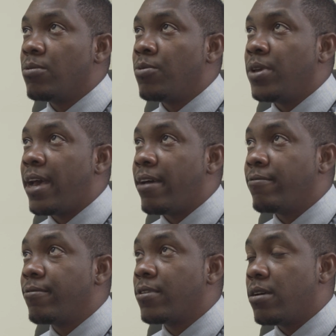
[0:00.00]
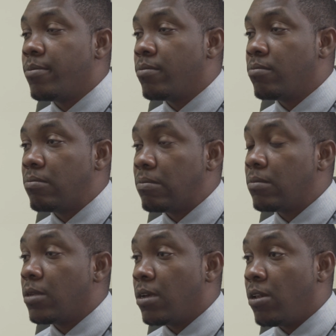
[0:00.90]
we have come
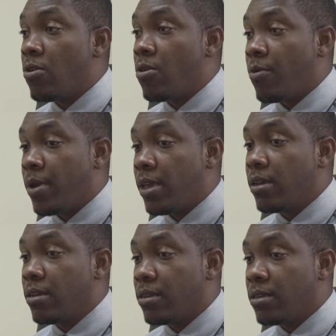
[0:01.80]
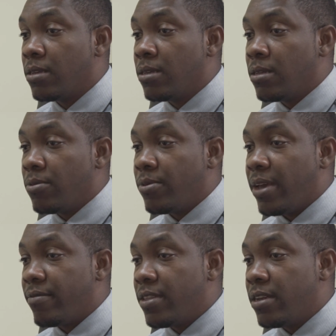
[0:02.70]
a long way. We
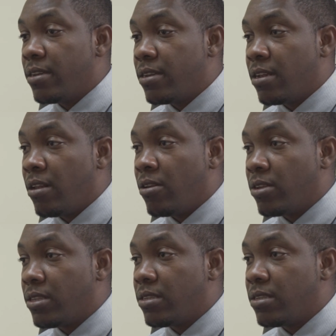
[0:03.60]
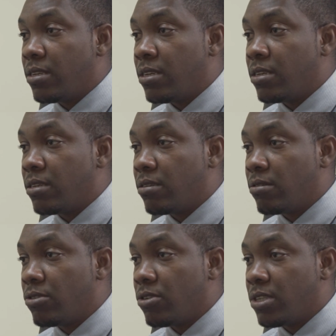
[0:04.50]
have done a lot in
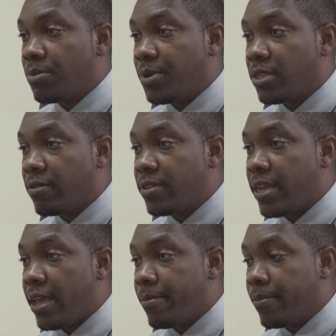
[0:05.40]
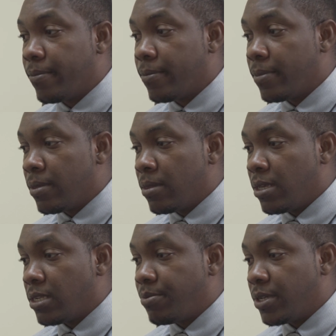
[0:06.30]
a short space of time,
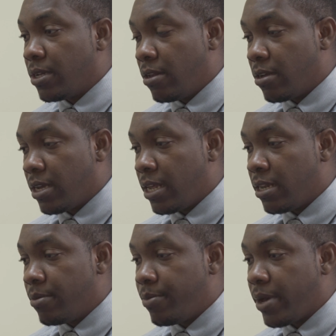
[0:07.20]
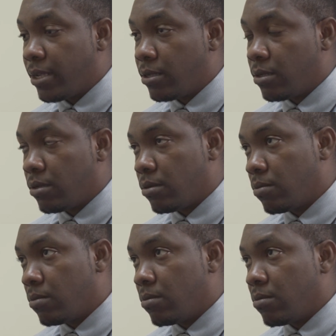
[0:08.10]
especially looking at the past
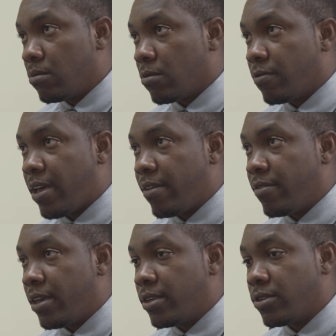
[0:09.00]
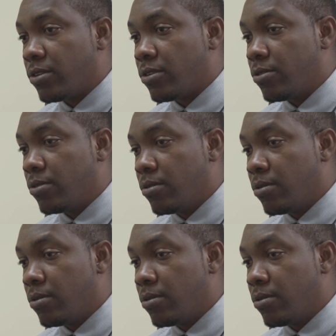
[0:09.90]
5 years or so.